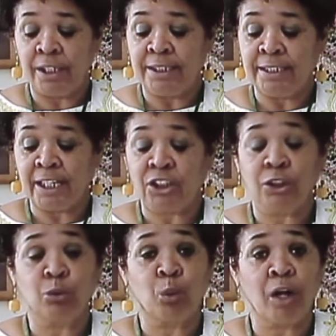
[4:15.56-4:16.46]

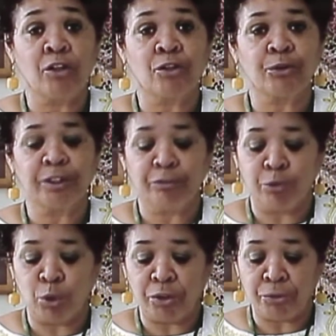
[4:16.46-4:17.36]
Section
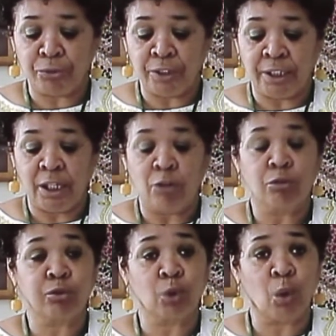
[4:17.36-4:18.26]
1343,
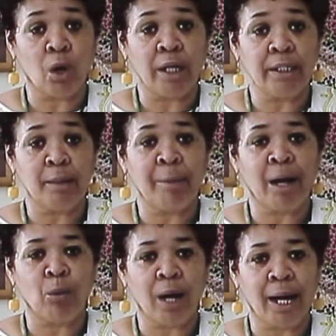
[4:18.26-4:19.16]
Fraud by
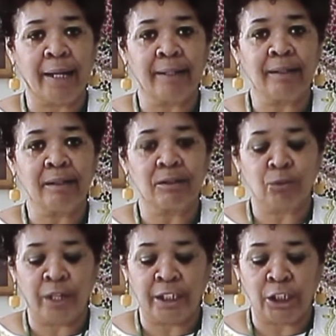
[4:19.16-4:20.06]
Wire,
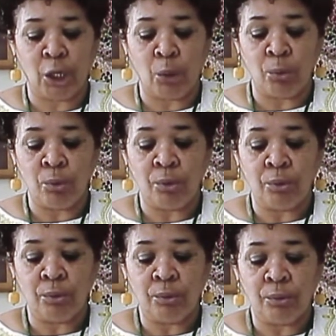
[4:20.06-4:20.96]
Radio,
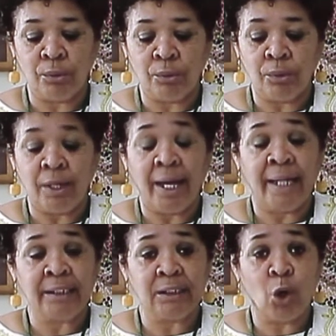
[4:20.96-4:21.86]

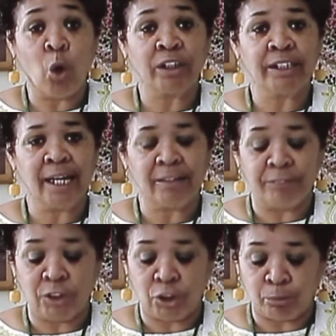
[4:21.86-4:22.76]
or
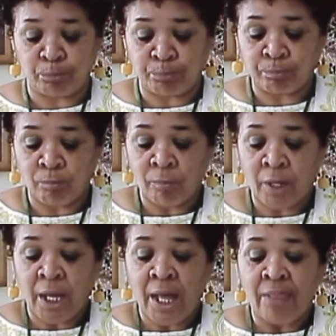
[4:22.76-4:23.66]
Television.
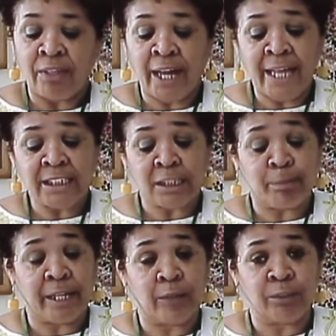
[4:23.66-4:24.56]
The last
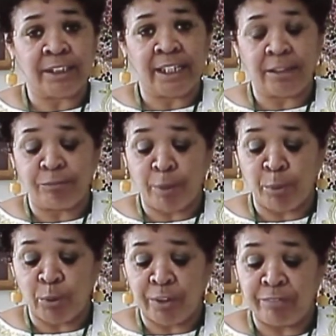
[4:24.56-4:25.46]
complaint was dated
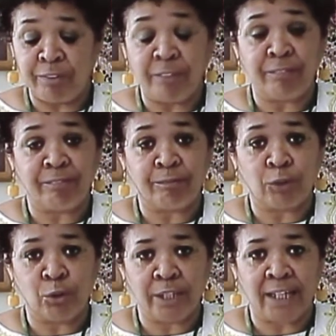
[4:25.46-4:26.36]
February 5th,
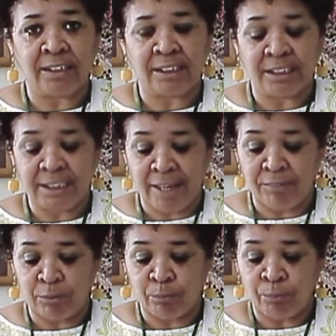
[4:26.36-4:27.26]

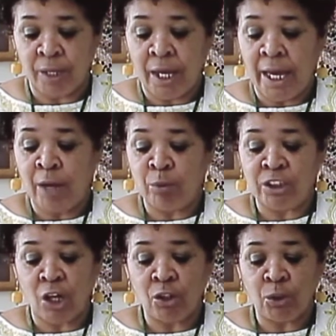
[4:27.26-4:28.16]
2007, and was
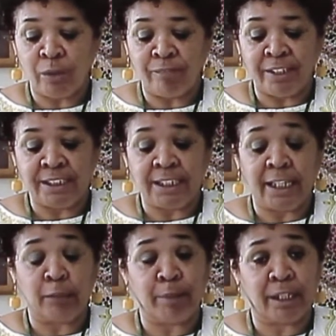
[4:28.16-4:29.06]
also
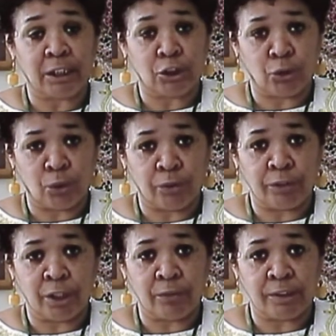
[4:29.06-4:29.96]
investigated by the Controller of
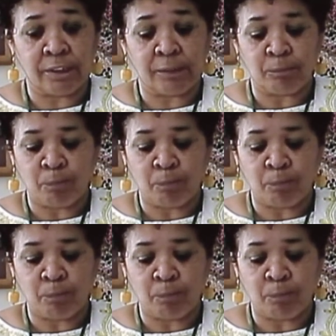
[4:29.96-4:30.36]
Currency.